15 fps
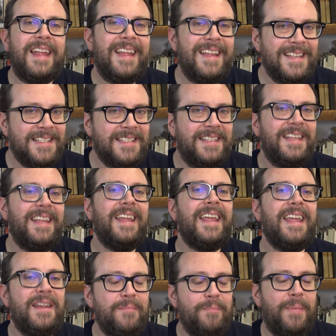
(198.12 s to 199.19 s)
is the
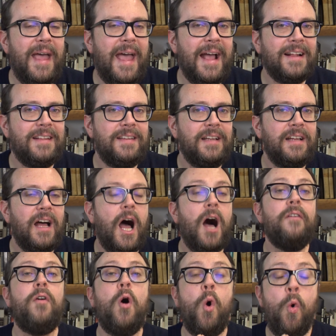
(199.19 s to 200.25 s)
impact
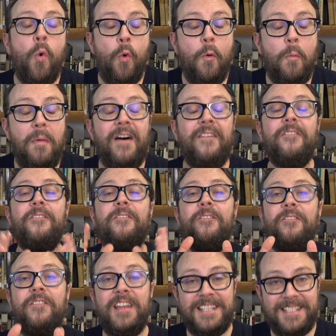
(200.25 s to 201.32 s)
of whom
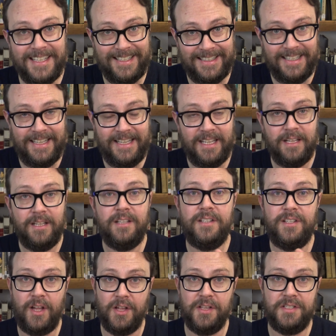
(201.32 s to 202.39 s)
physically
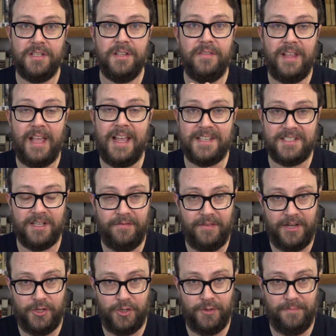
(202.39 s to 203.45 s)
does the
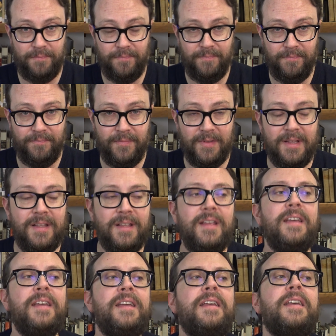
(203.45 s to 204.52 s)
excavation?
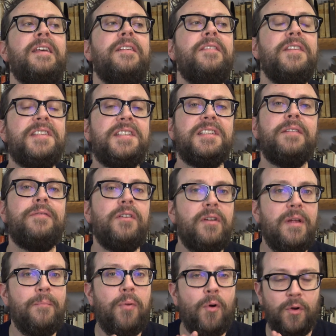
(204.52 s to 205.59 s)
This is a very
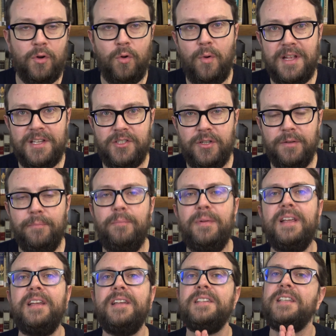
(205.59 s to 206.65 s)
important question
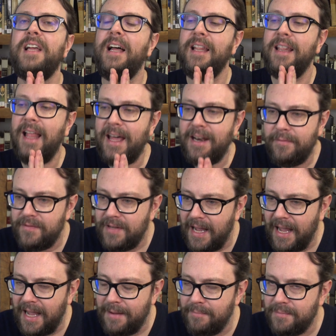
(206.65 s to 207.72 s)
because a lot of
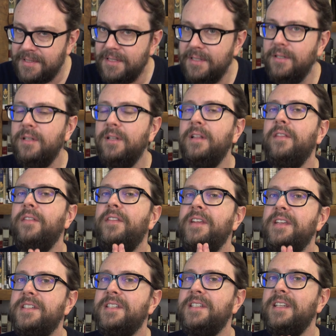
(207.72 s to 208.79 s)
times
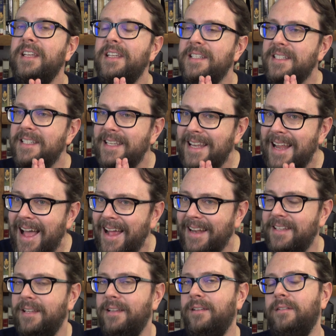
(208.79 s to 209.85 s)
this is
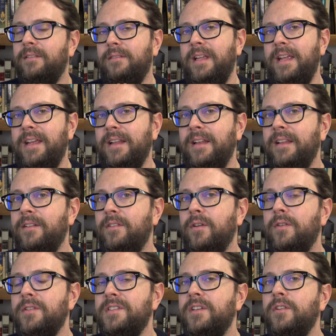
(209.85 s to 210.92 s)
not taken into
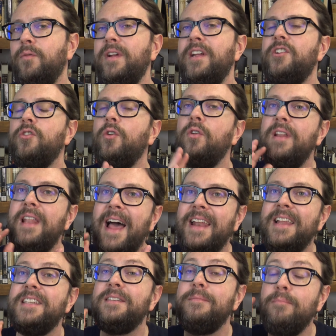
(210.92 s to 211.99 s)
consideration or not
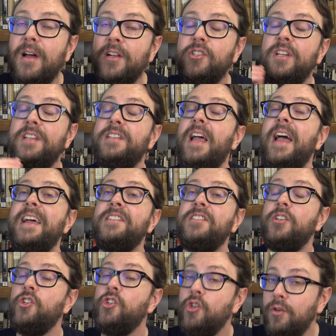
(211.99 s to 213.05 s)
as much as
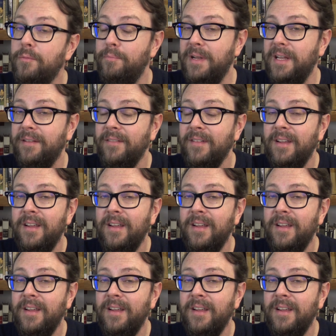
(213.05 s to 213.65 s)
it should be.